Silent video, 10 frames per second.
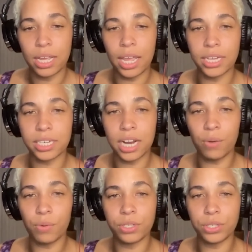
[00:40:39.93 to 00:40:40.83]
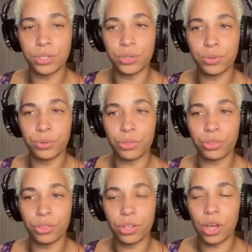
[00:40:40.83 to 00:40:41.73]
It's not what
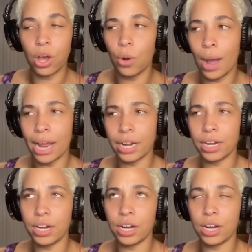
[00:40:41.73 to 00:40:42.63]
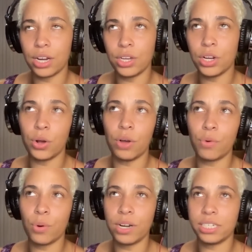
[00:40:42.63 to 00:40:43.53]

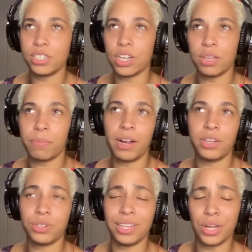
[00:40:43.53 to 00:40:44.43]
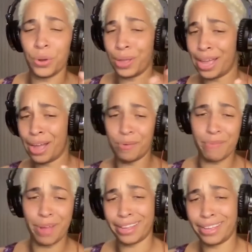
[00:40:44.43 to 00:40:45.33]
of course there's all the parents who are like, oh yeah, when
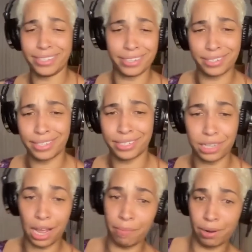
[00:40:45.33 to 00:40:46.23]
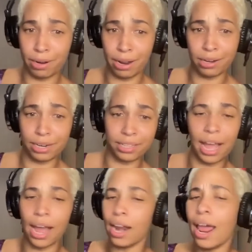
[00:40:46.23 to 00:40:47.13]
my kid does this, I'm gonna act like
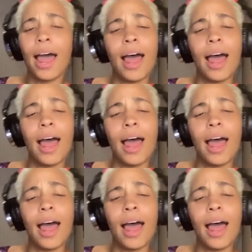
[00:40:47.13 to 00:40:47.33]
that.